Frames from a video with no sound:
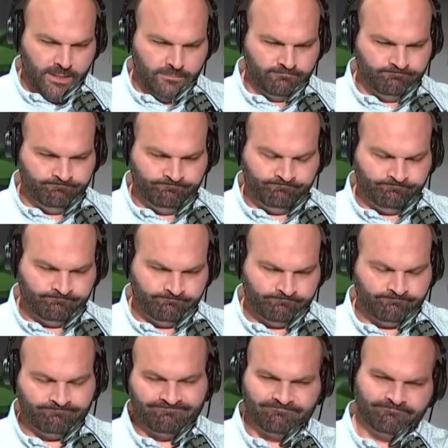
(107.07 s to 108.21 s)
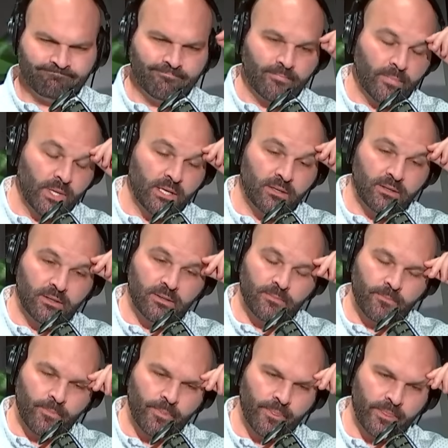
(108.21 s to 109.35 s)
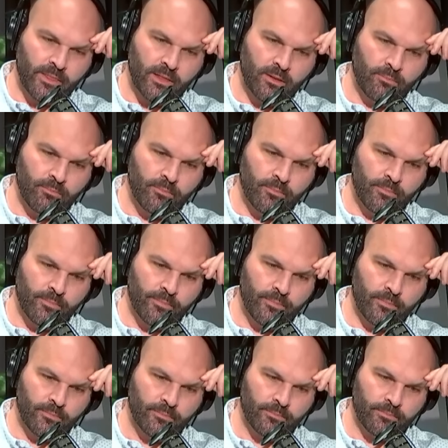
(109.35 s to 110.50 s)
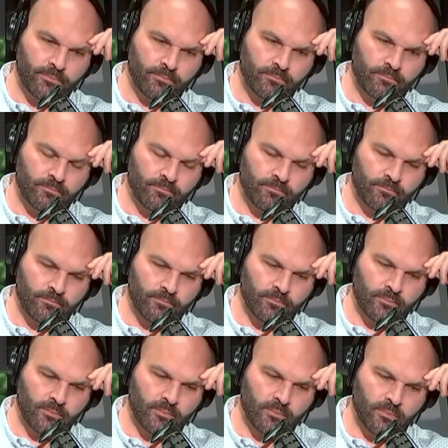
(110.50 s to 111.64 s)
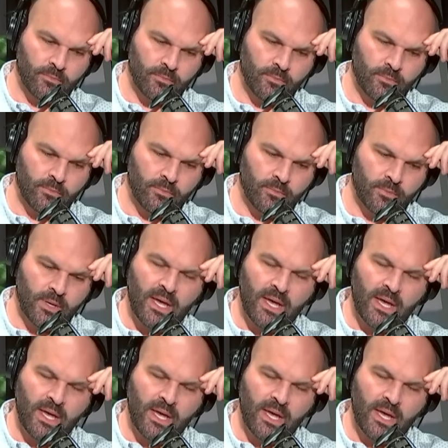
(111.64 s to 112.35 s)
Nobody speaks.